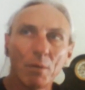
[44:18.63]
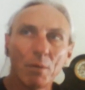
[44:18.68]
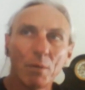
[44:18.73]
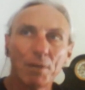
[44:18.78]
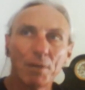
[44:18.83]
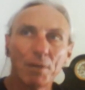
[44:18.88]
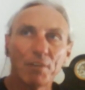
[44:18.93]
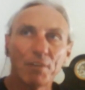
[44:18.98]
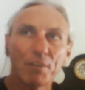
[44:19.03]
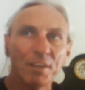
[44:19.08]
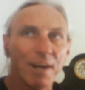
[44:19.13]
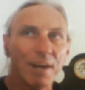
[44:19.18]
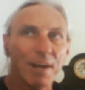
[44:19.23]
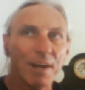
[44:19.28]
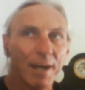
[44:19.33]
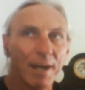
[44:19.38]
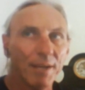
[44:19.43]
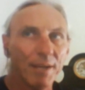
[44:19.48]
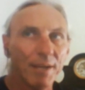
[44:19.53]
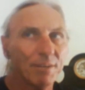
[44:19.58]
Width and
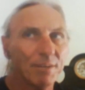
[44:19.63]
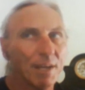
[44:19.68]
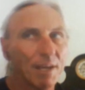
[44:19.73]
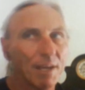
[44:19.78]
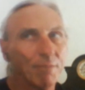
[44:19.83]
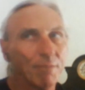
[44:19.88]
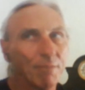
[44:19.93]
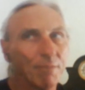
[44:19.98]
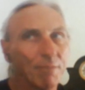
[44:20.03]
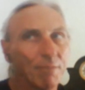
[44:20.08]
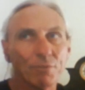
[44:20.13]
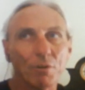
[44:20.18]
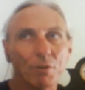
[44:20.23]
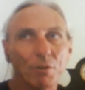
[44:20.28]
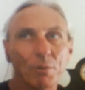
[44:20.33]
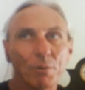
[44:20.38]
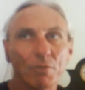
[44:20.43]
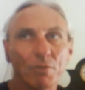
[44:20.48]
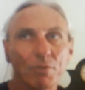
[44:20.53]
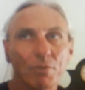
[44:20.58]
height, 10
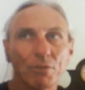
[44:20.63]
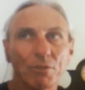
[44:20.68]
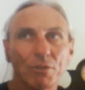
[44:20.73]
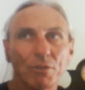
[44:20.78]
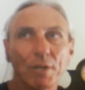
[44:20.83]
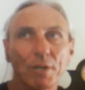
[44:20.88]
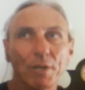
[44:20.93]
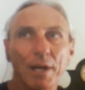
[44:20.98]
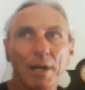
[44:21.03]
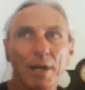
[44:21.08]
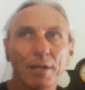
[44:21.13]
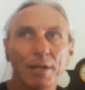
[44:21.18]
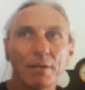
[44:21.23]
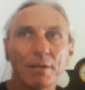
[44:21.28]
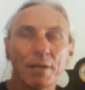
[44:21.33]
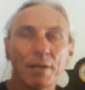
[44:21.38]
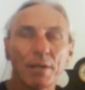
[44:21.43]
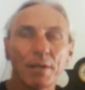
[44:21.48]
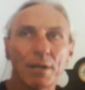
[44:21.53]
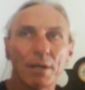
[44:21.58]
foot's always a good
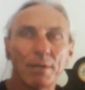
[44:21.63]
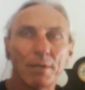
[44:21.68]
height.